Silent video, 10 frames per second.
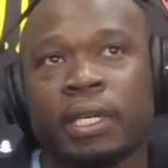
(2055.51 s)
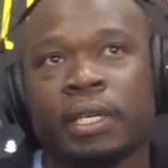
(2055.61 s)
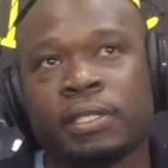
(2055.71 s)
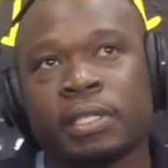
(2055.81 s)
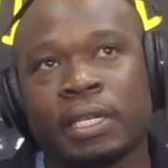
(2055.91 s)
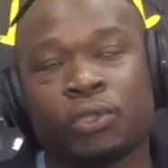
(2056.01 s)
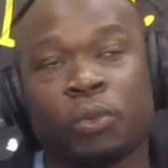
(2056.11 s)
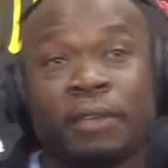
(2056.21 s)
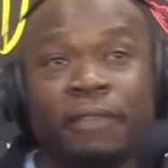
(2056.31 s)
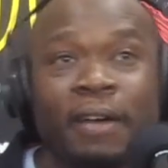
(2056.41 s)
is
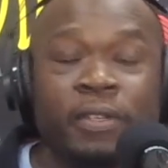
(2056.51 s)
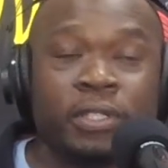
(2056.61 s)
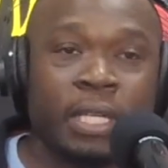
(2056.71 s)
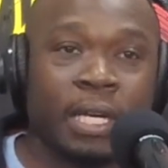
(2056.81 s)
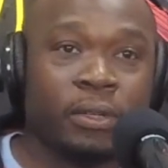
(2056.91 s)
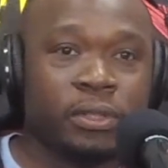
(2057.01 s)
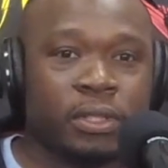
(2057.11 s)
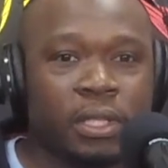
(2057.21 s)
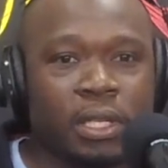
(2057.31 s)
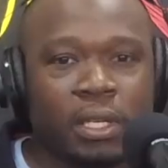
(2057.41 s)
$2,500,
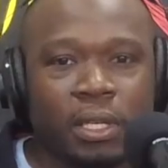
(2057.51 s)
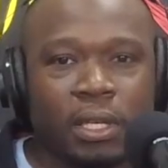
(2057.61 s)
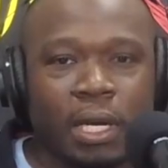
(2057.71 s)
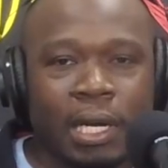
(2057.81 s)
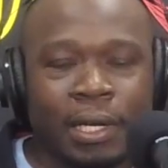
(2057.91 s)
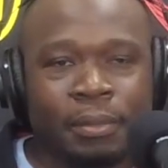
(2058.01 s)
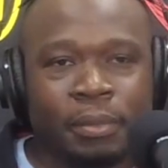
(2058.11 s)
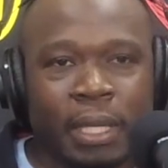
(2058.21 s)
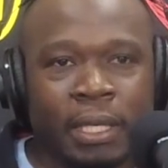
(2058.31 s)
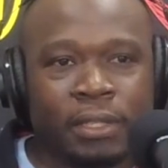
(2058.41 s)
and
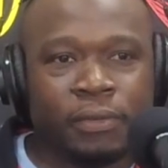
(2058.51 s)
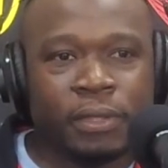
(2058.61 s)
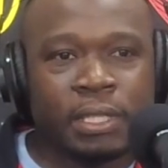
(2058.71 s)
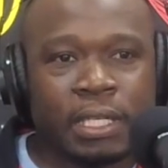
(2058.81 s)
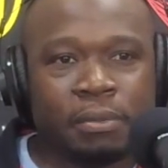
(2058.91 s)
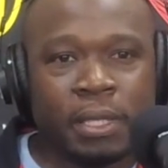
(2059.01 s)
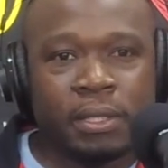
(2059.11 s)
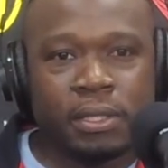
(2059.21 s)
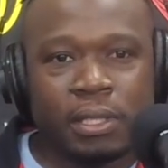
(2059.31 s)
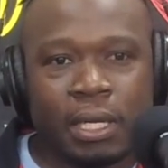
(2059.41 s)
it's for 6
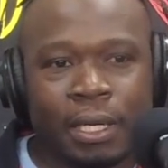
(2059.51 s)
months.